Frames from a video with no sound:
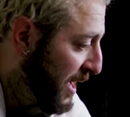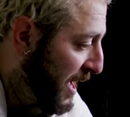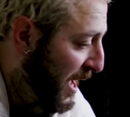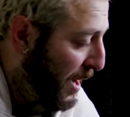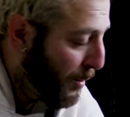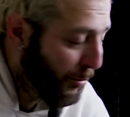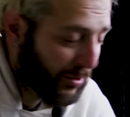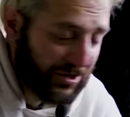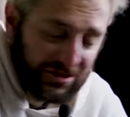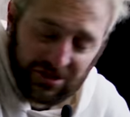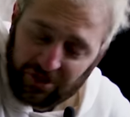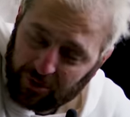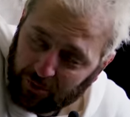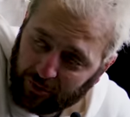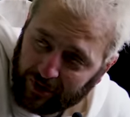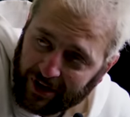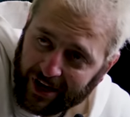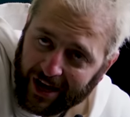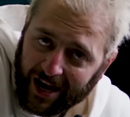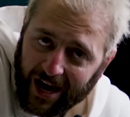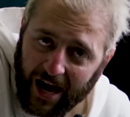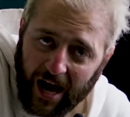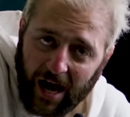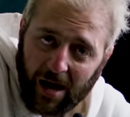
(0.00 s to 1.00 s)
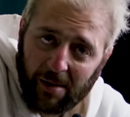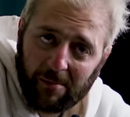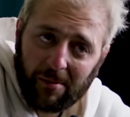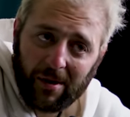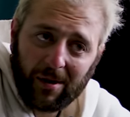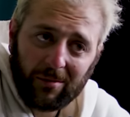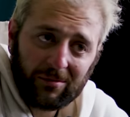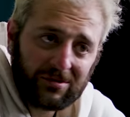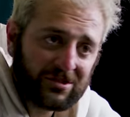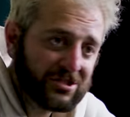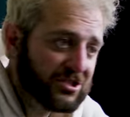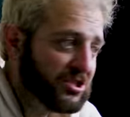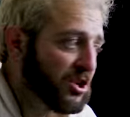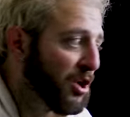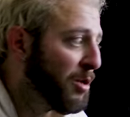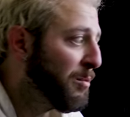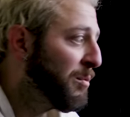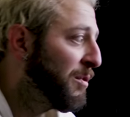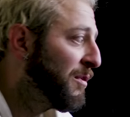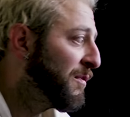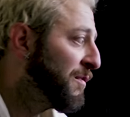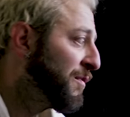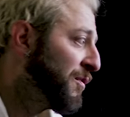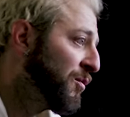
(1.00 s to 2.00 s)
I went to rehab. I was
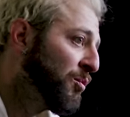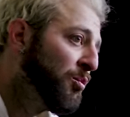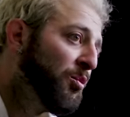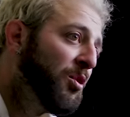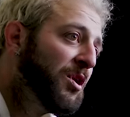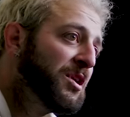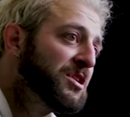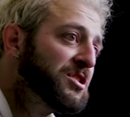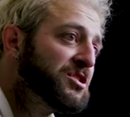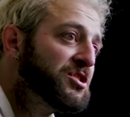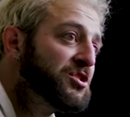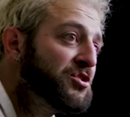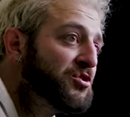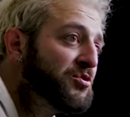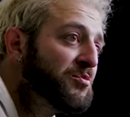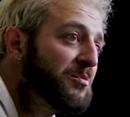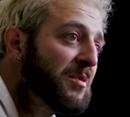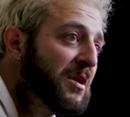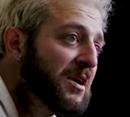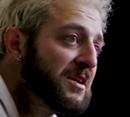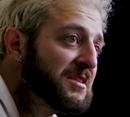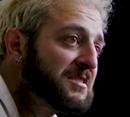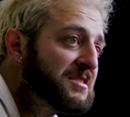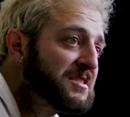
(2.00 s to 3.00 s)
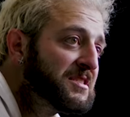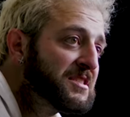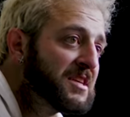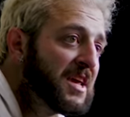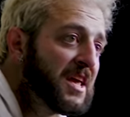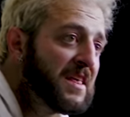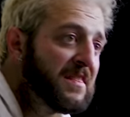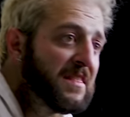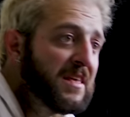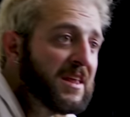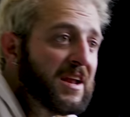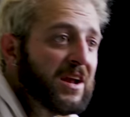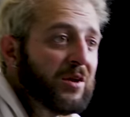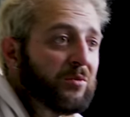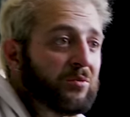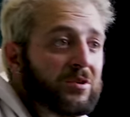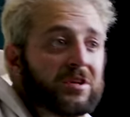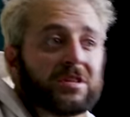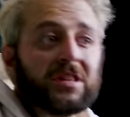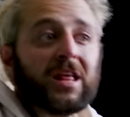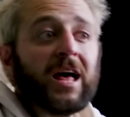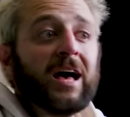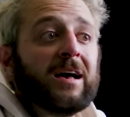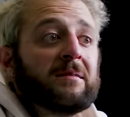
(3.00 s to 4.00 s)
sober for one, two months, and then I
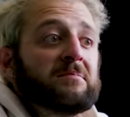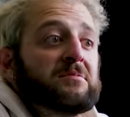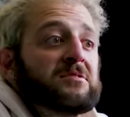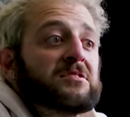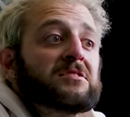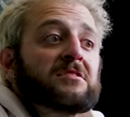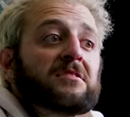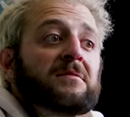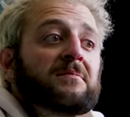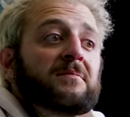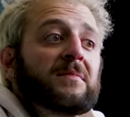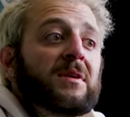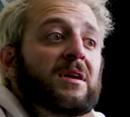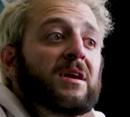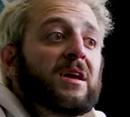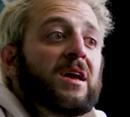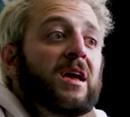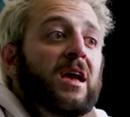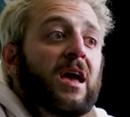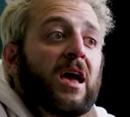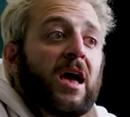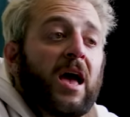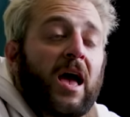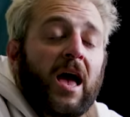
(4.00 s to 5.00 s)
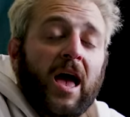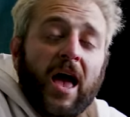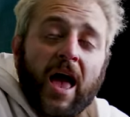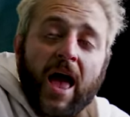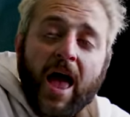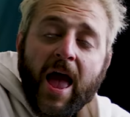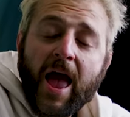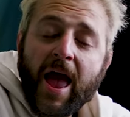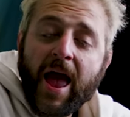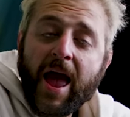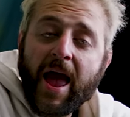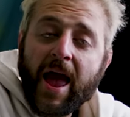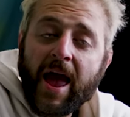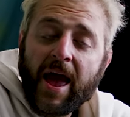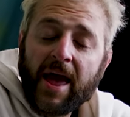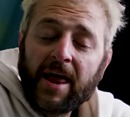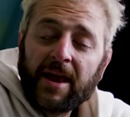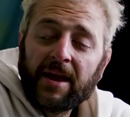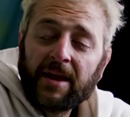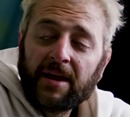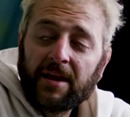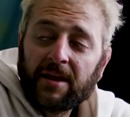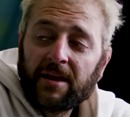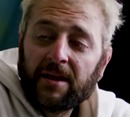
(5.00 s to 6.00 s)
relapsed.
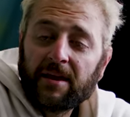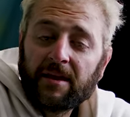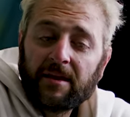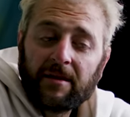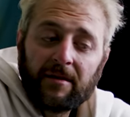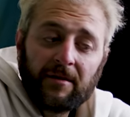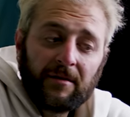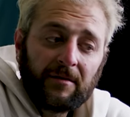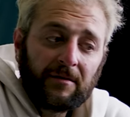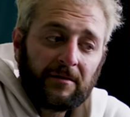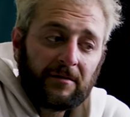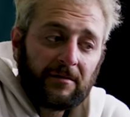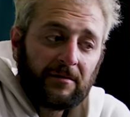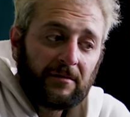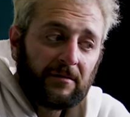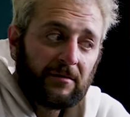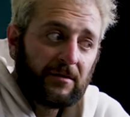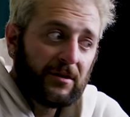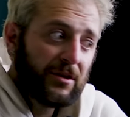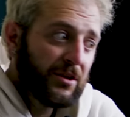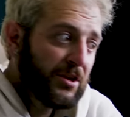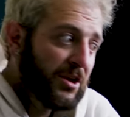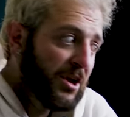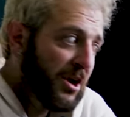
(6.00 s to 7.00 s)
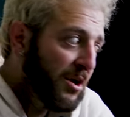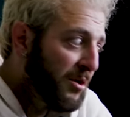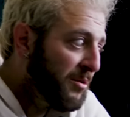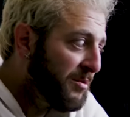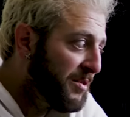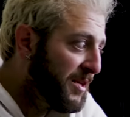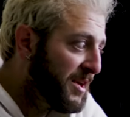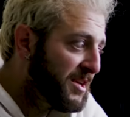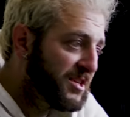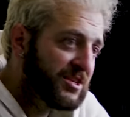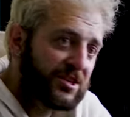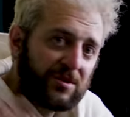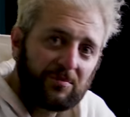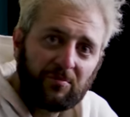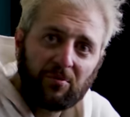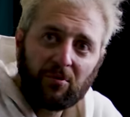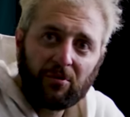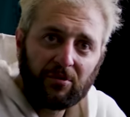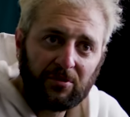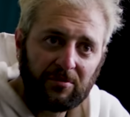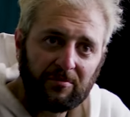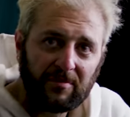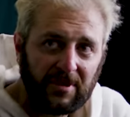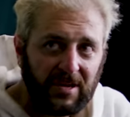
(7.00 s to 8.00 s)
And, you know, they
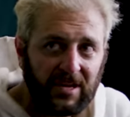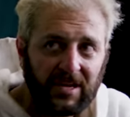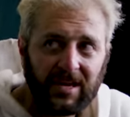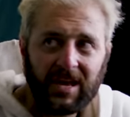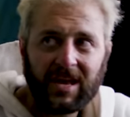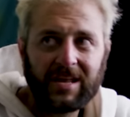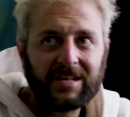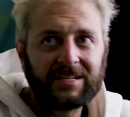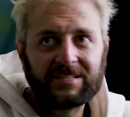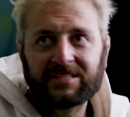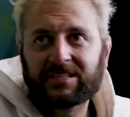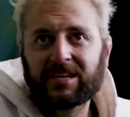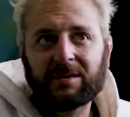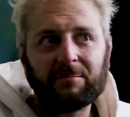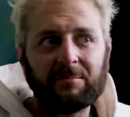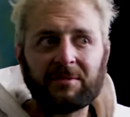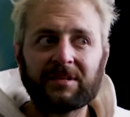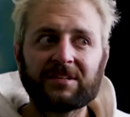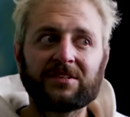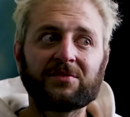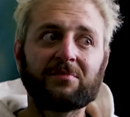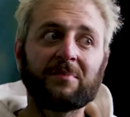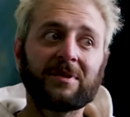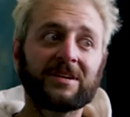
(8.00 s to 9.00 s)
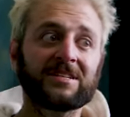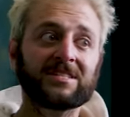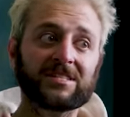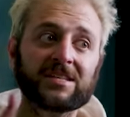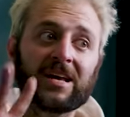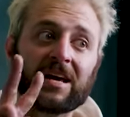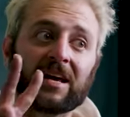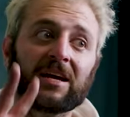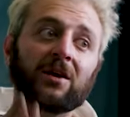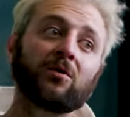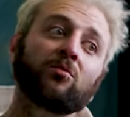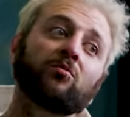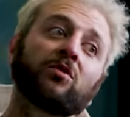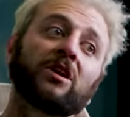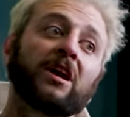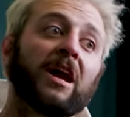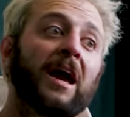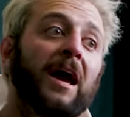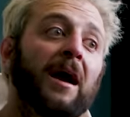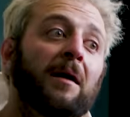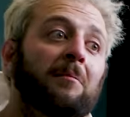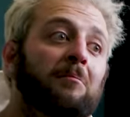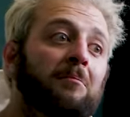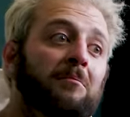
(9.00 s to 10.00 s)
supported me again, sent me to my second
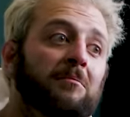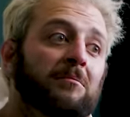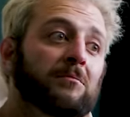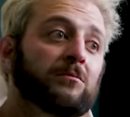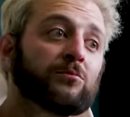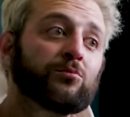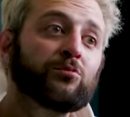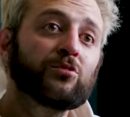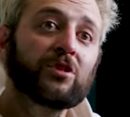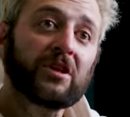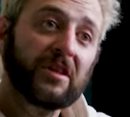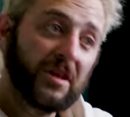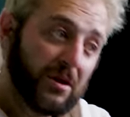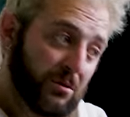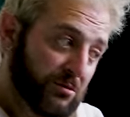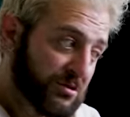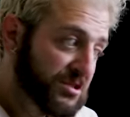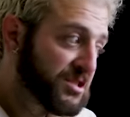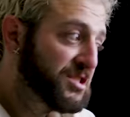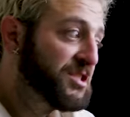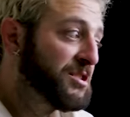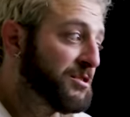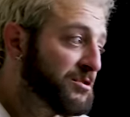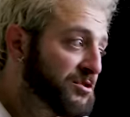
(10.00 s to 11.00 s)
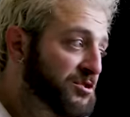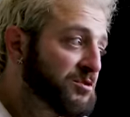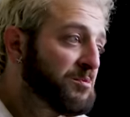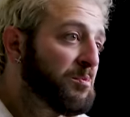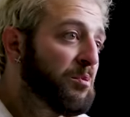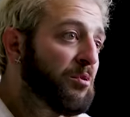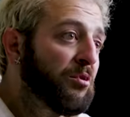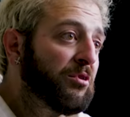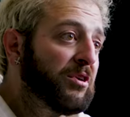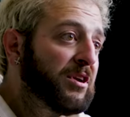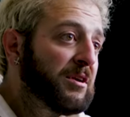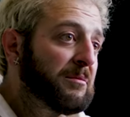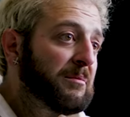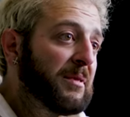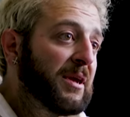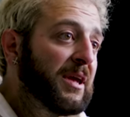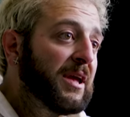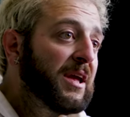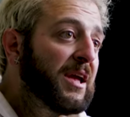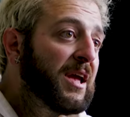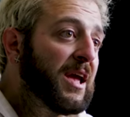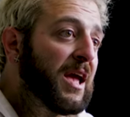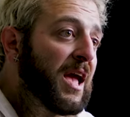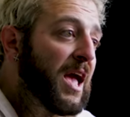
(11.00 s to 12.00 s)
rehab where they were still supporting
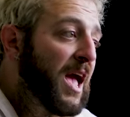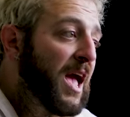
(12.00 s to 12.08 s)
me.